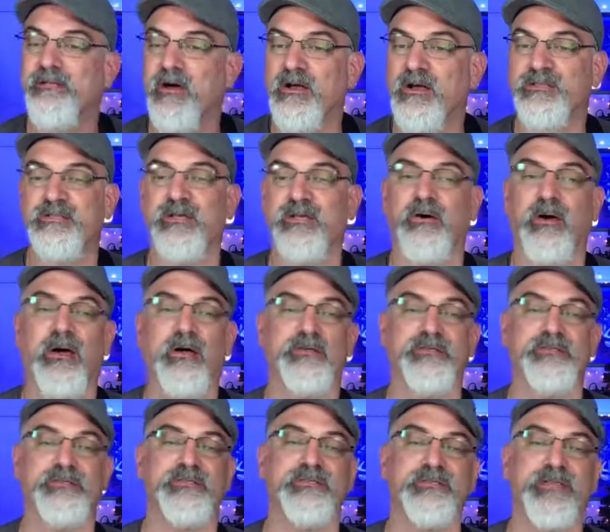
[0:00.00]
Also,
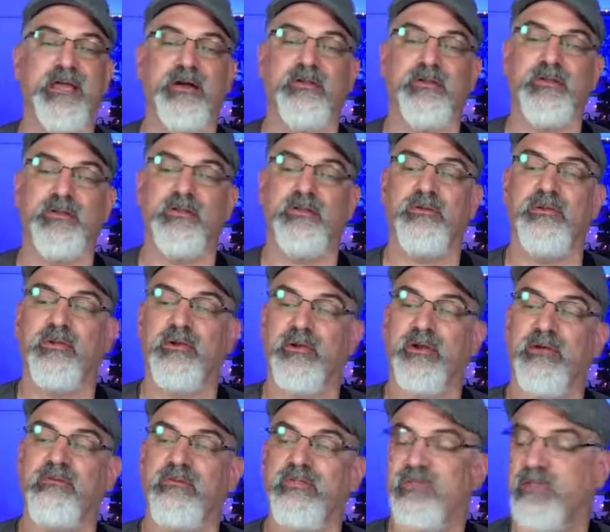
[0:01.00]
how's the sound? Can you hear
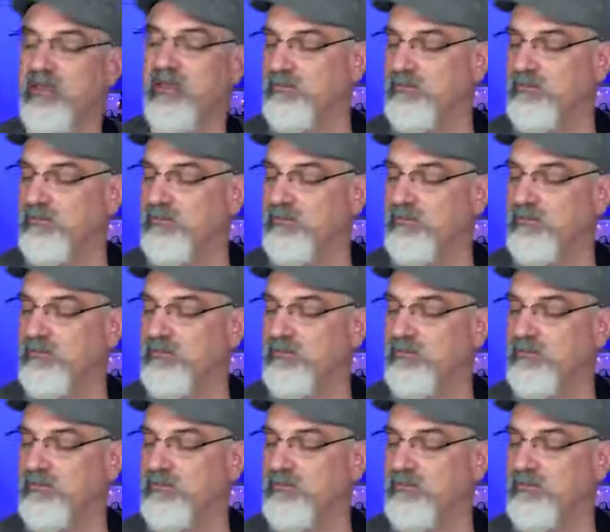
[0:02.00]
everything?